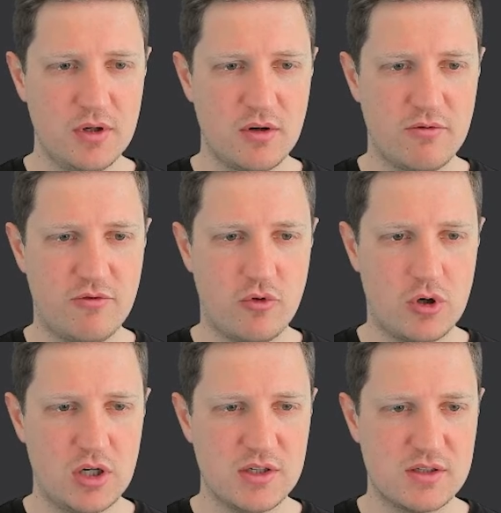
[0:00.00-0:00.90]

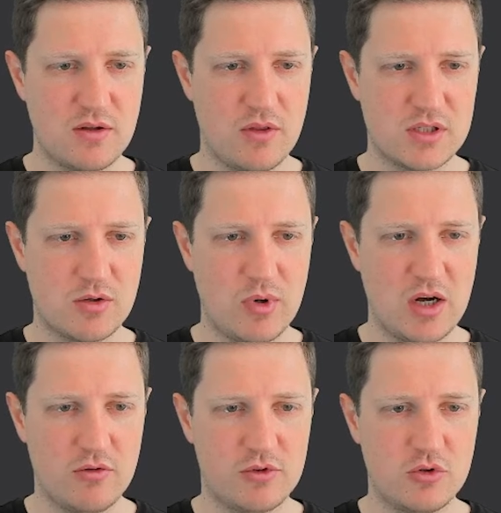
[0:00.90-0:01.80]
4 is the square
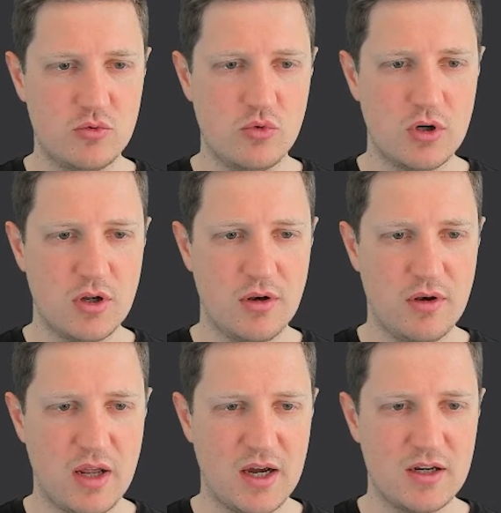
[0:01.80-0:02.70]
of 2,
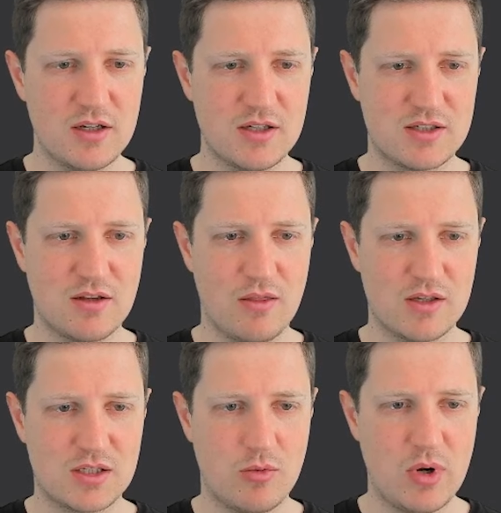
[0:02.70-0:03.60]
9 is the
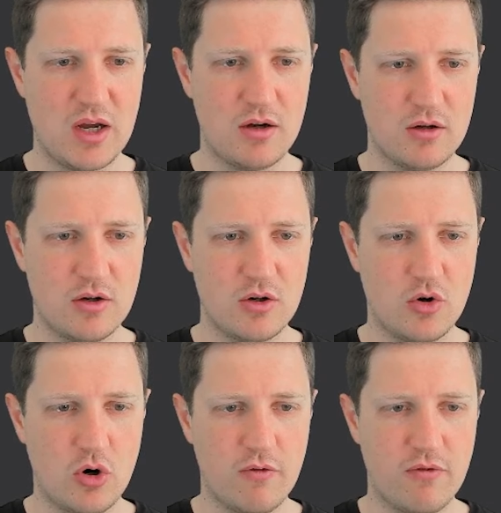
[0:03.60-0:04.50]
square
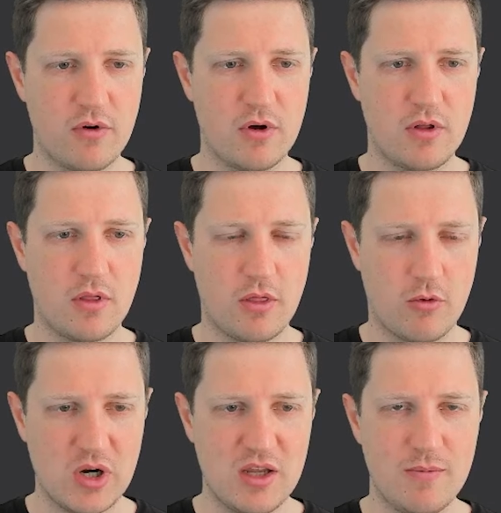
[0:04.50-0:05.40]
of
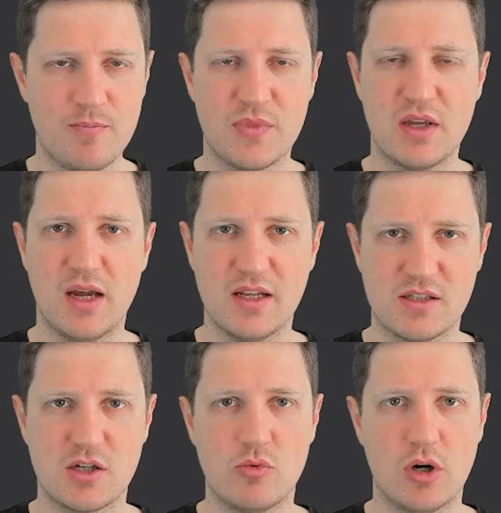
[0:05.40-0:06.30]
3, and
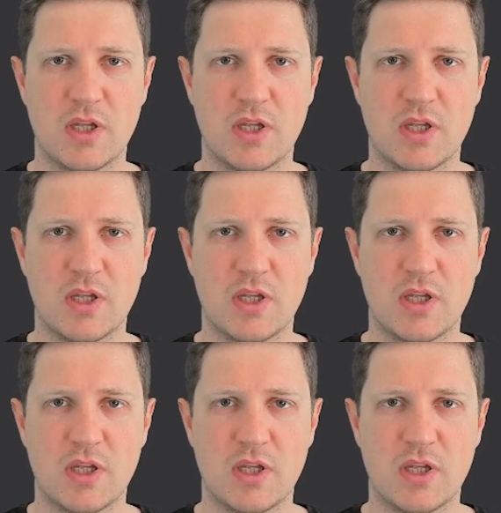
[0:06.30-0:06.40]
so on.